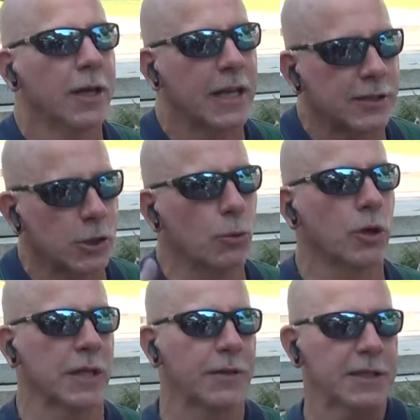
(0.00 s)
Guess who
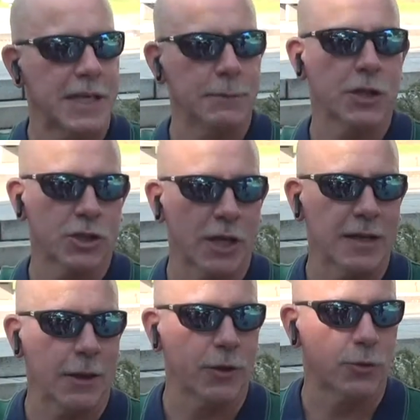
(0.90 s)
worked on the team that
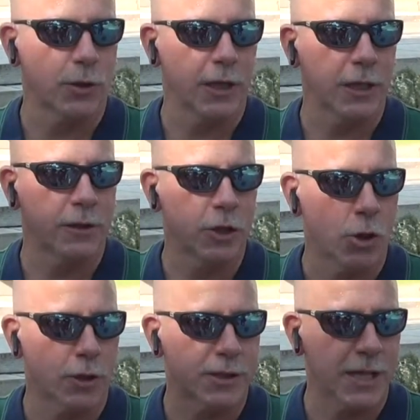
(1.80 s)
shut down the drilling in New
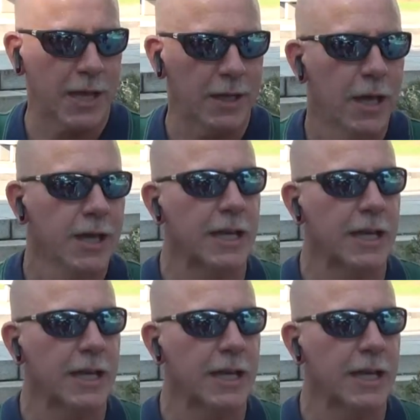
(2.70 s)
York State?